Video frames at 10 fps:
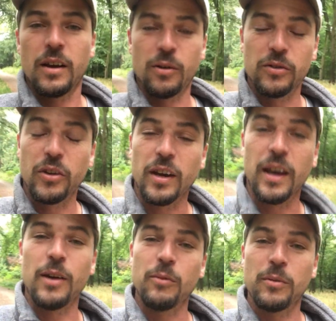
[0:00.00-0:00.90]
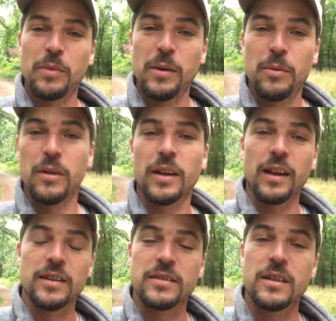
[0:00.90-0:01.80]
go and check out what people are
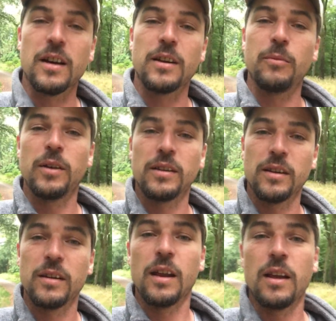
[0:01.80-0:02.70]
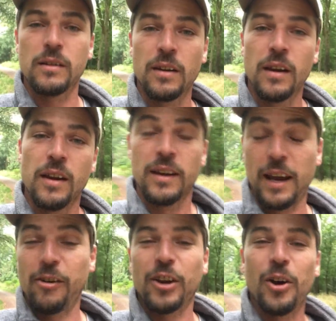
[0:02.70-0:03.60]
getting started with and, and
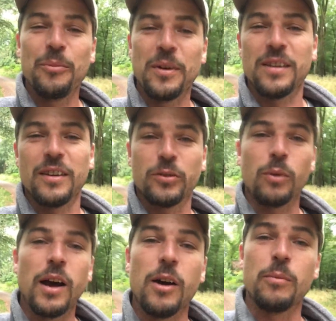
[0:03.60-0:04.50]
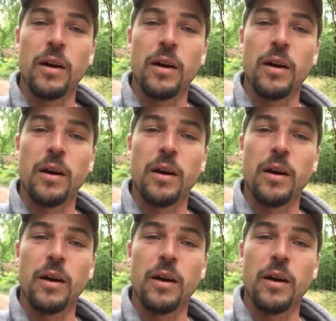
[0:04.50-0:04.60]
carrying on with as well.